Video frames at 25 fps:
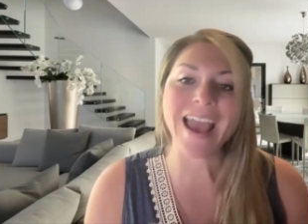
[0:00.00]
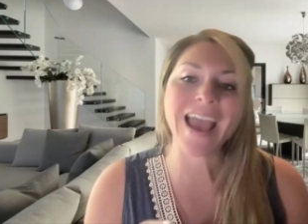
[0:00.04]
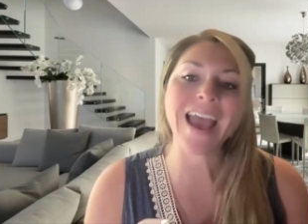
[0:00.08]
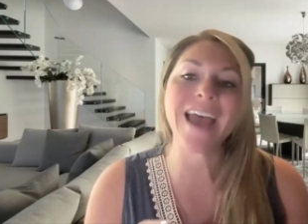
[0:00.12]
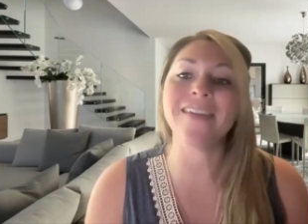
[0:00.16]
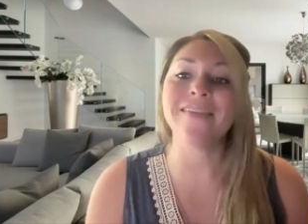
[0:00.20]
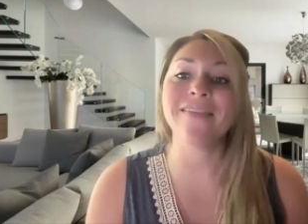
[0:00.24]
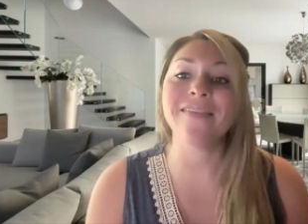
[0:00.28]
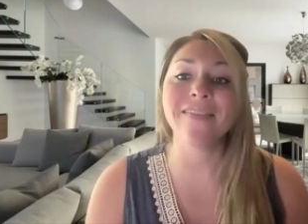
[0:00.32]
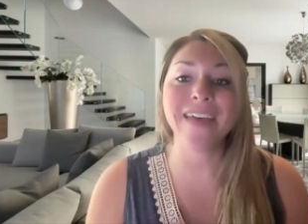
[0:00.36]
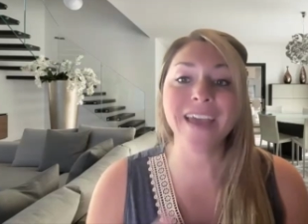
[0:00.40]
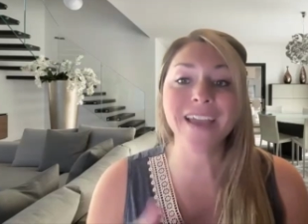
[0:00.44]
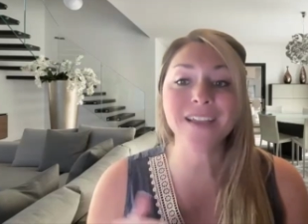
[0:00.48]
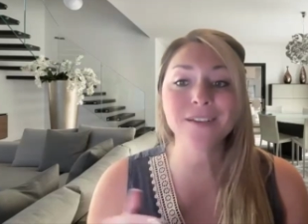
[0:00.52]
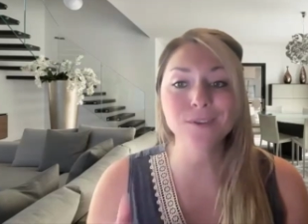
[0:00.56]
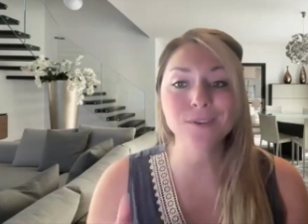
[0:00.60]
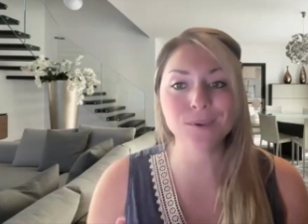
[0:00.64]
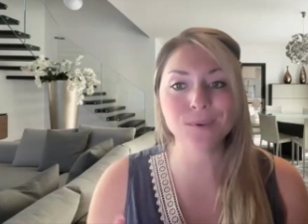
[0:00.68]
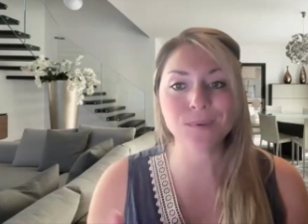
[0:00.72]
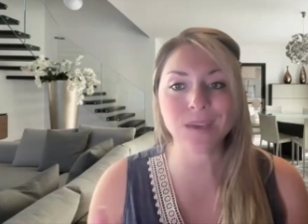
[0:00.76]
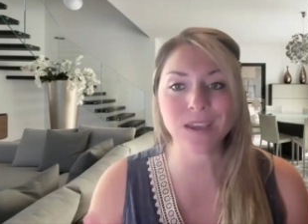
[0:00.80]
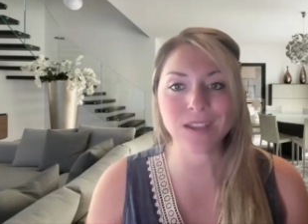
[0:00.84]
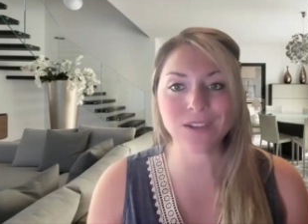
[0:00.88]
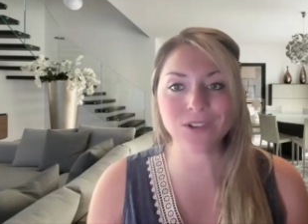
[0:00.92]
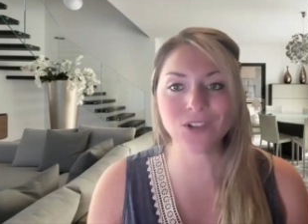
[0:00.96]
and then
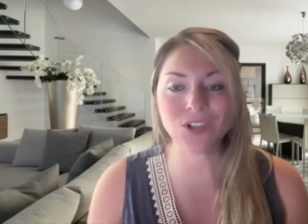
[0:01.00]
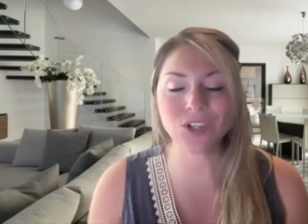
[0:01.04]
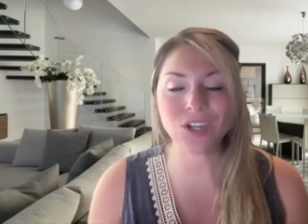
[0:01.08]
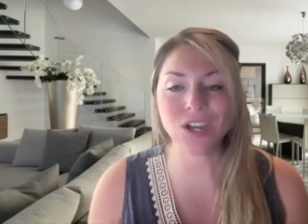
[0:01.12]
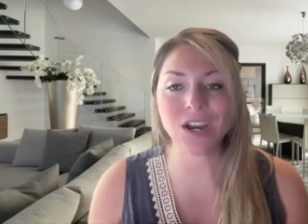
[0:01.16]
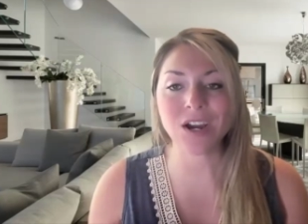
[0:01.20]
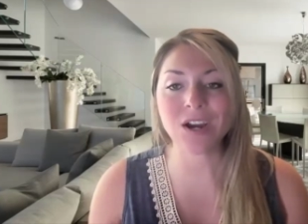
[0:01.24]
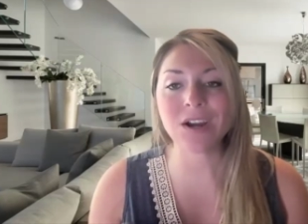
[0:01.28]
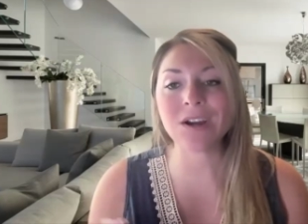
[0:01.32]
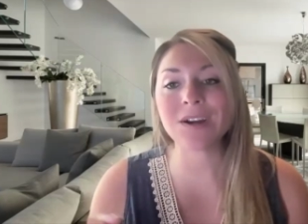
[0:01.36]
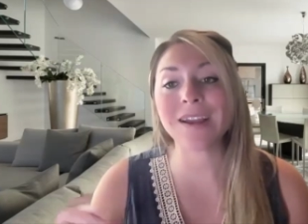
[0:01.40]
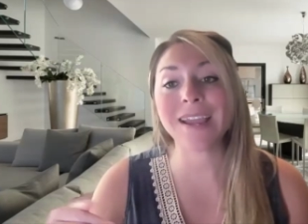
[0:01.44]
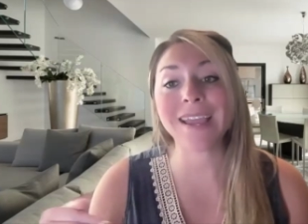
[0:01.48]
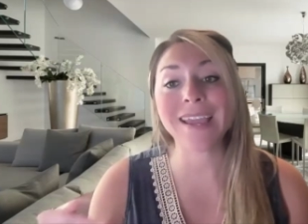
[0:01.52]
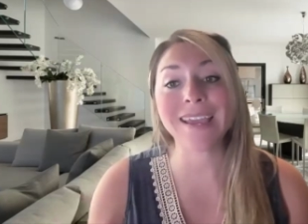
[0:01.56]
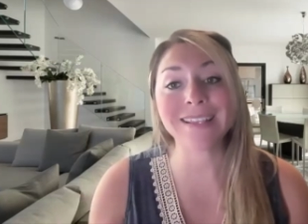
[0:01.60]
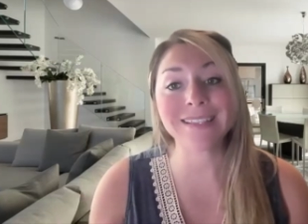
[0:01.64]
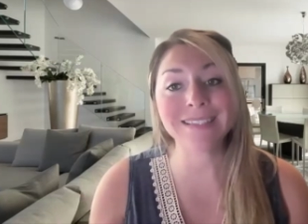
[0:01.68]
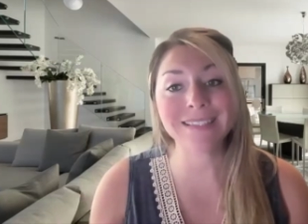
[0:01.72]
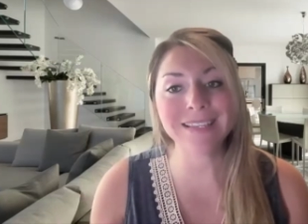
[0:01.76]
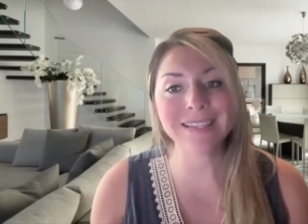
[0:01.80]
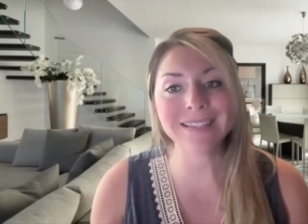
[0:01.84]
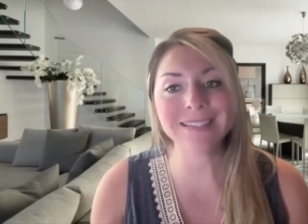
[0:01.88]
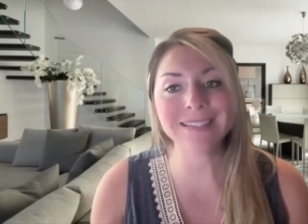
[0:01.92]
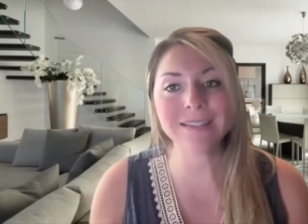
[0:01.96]
you can share
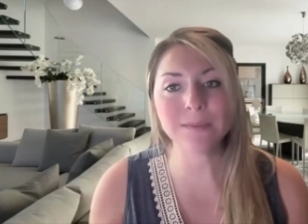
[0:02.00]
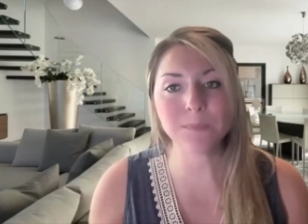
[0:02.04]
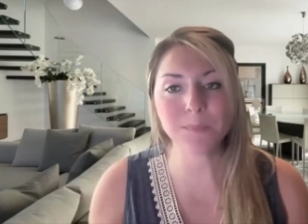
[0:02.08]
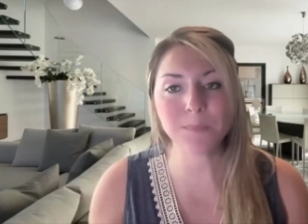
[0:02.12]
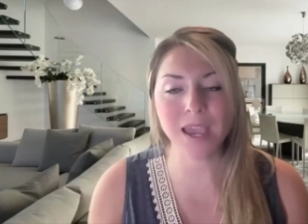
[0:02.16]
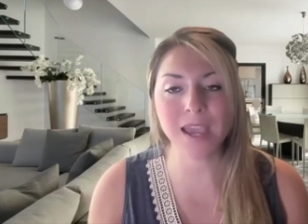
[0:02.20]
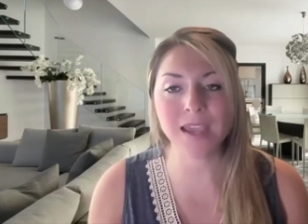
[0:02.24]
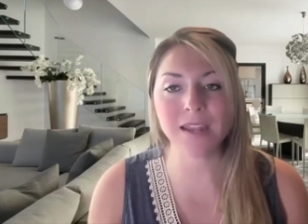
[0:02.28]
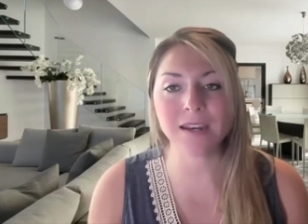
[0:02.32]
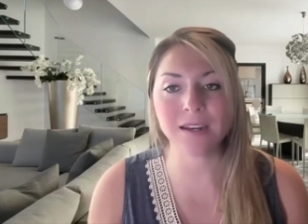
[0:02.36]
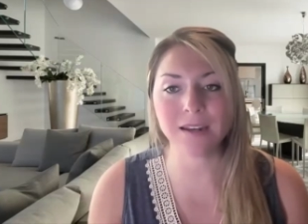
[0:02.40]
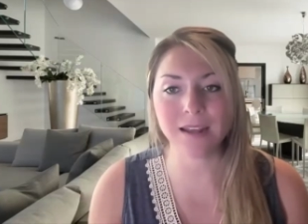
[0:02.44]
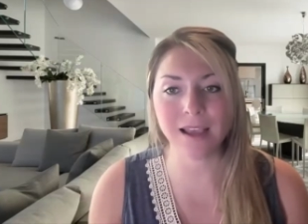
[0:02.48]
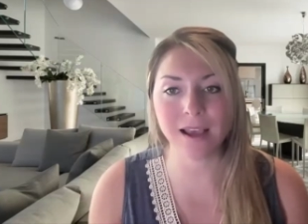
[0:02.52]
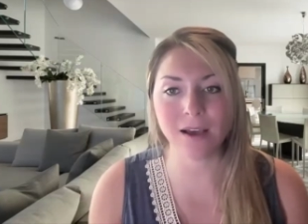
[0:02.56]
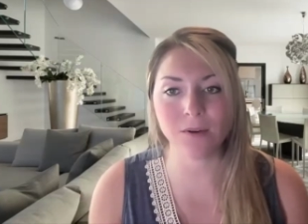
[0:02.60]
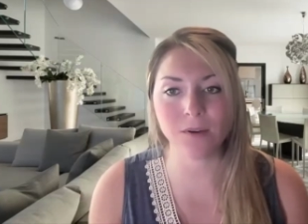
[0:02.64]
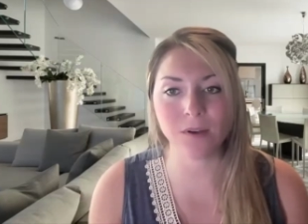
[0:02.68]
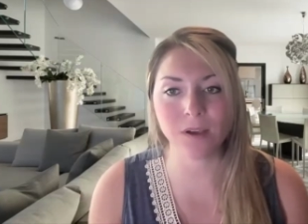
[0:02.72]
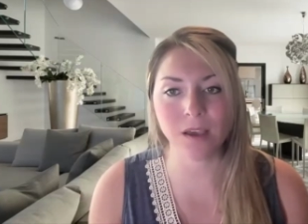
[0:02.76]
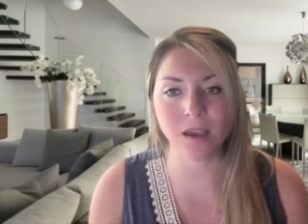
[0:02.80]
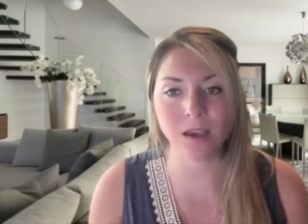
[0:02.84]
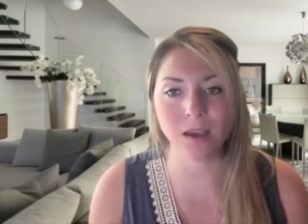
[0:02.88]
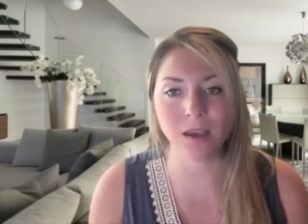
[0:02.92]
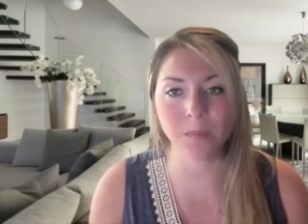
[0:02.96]
anticipated
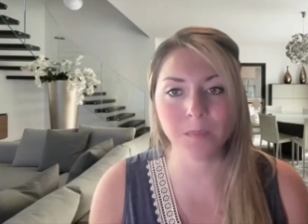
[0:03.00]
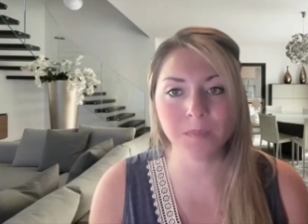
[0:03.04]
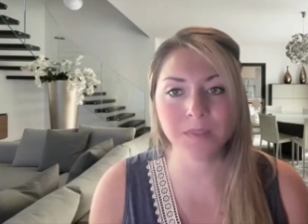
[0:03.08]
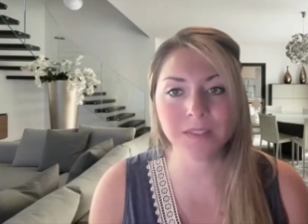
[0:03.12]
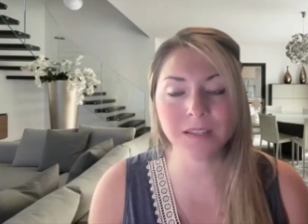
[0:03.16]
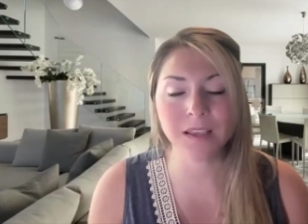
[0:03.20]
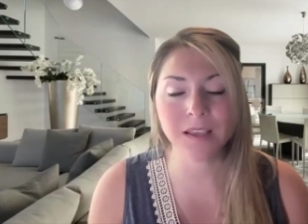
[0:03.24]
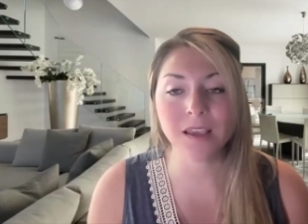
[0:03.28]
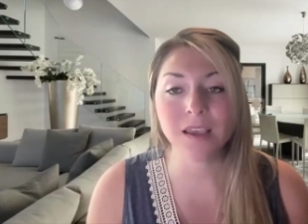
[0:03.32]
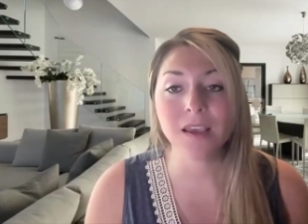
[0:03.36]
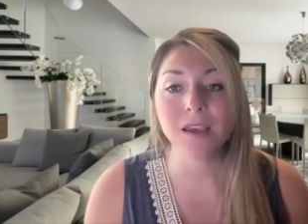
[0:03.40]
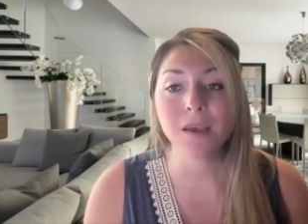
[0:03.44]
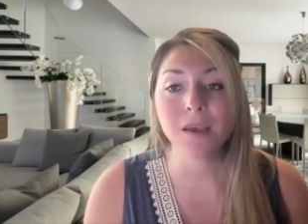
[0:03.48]
outcomes.